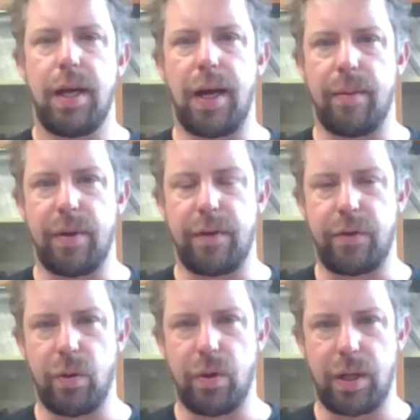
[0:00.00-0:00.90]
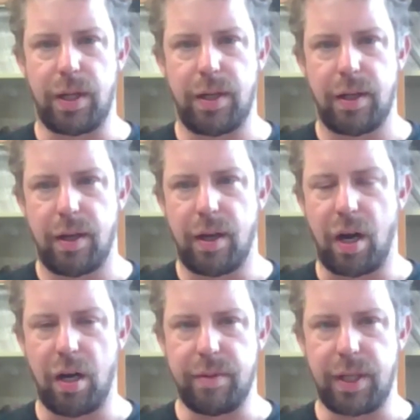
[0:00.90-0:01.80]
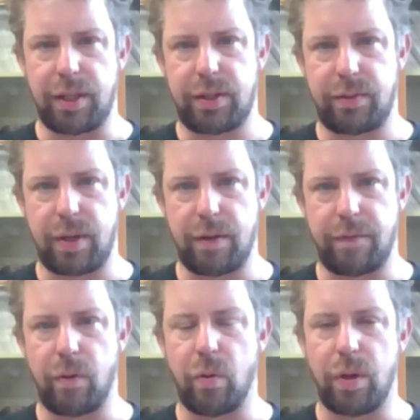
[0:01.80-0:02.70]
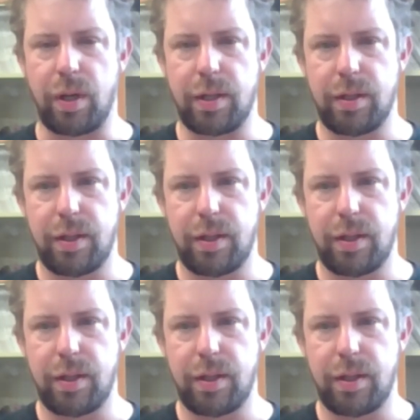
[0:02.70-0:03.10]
if you're opening 3 or 4